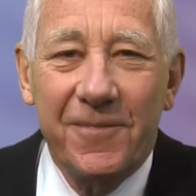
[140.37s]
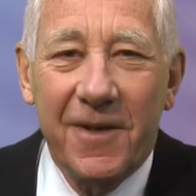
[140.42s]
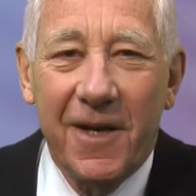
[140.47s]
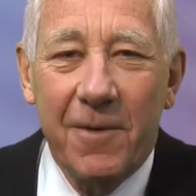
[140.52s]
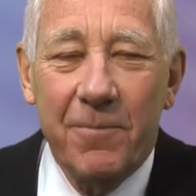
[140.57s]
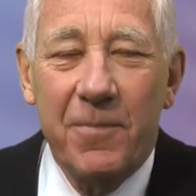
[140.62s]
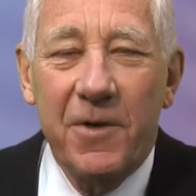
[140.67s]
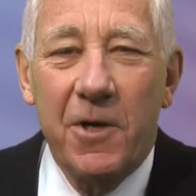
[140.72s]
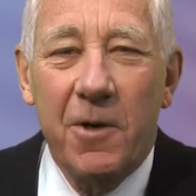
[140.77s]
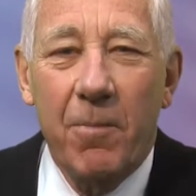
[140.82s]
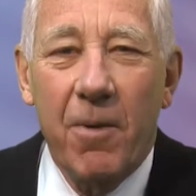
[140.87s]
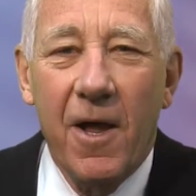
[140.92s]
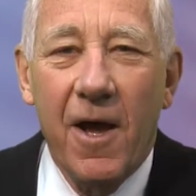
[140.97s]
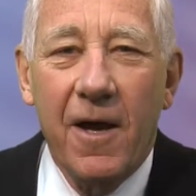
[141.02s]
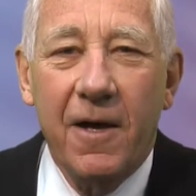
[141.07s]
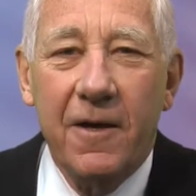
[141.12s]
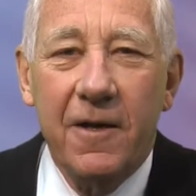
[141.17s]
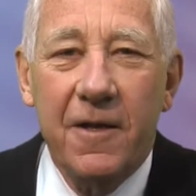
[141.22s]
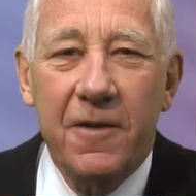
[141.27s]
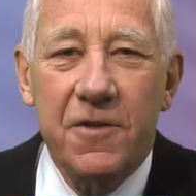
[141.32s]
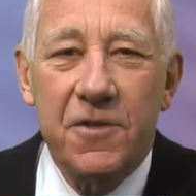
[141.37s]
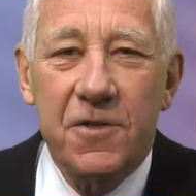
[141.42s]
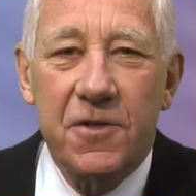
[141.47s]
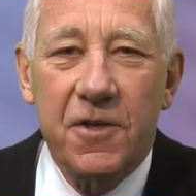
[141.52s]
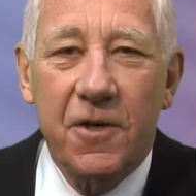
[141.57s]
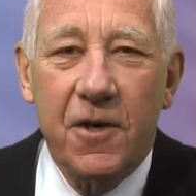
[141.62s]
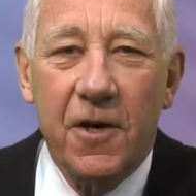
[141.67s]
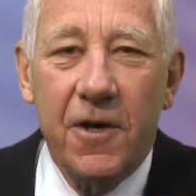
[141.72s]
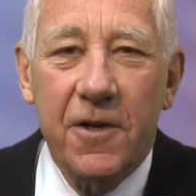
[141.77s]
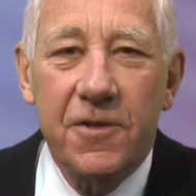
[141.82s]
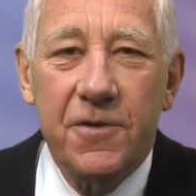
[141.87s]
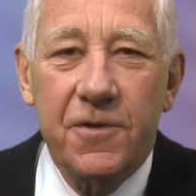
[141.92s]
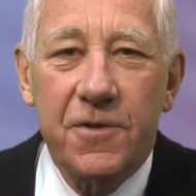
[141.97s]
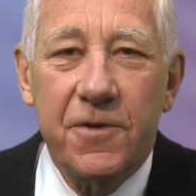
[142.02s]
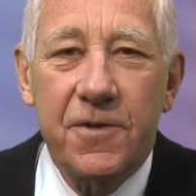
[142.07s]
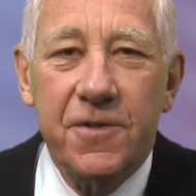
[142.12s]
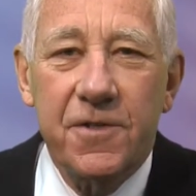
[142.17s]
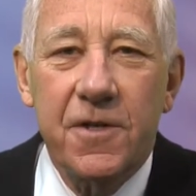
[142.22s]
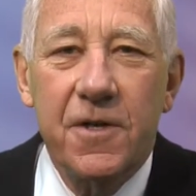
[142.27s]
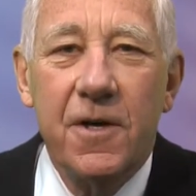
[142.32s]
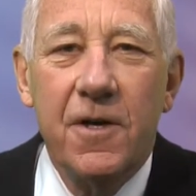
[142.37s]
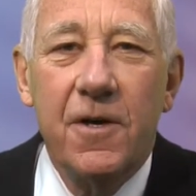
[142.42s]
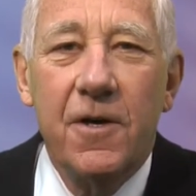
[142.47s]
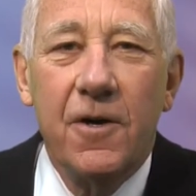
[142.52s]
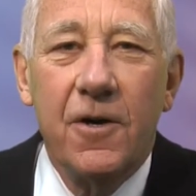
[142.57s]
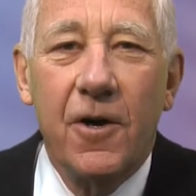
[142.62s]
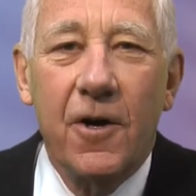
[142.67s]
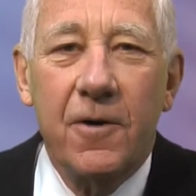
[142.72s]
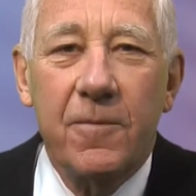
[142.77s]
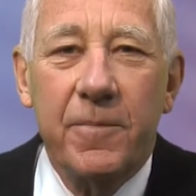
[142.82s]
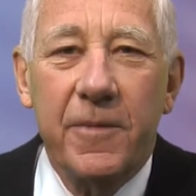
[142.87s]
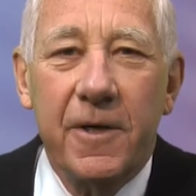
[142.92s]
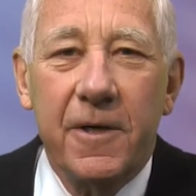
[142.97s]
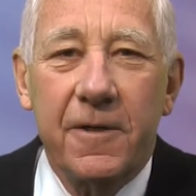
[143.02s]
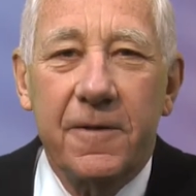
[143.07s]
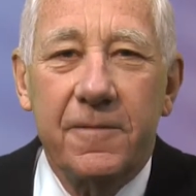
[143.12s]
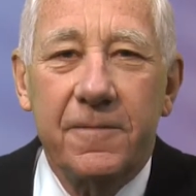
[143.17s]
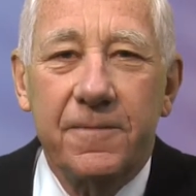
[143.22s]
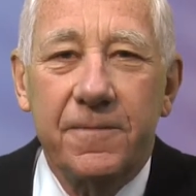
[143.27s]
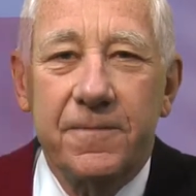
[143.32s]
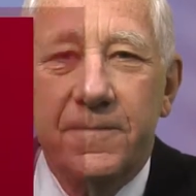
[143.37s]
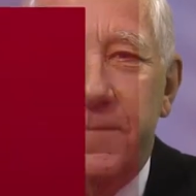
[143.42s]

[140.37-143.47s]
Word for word: I'm Peter Block, and this is a CardioSource Heart Minute.